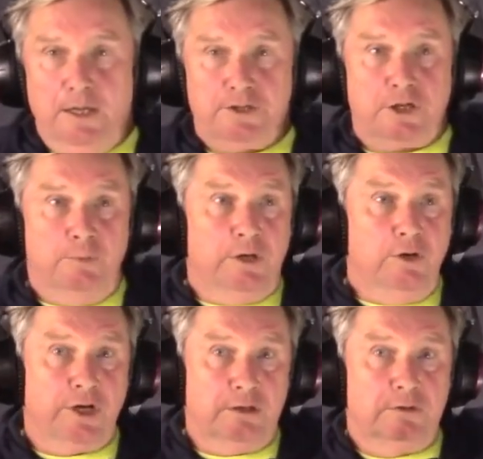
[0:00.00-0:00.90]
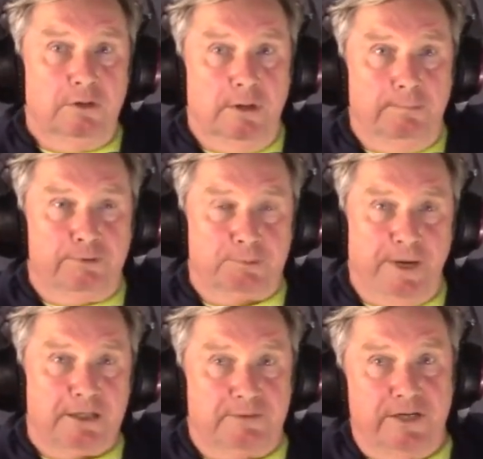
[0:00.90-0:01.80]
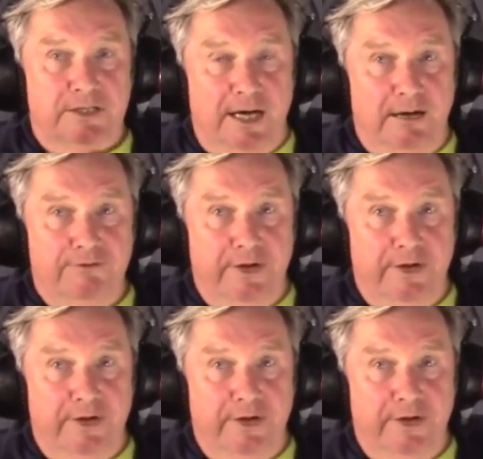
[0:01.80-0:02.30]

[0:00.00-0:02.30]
So we're looking prospectively to have